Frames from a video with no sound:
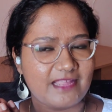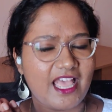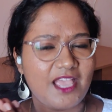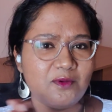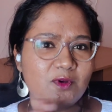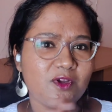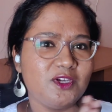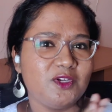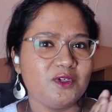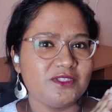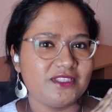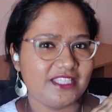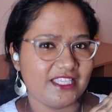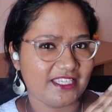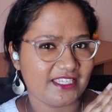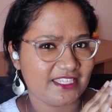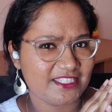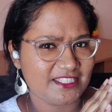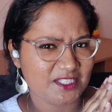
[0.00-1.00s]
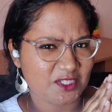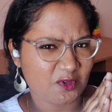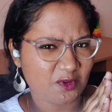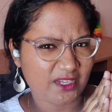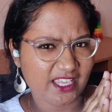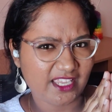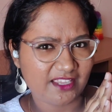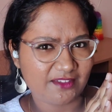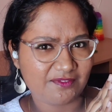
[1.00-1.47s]
I want you to think, is it
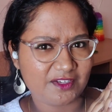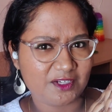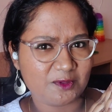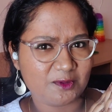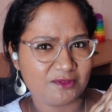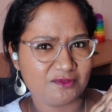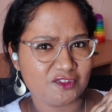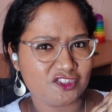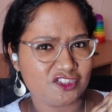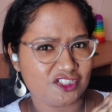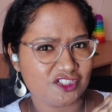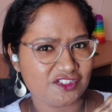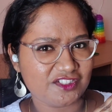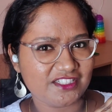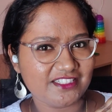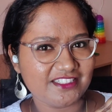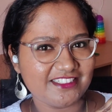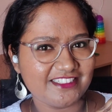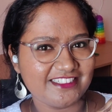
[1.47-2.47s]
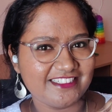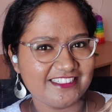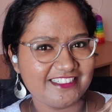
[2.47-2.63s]
okay if we do it for children?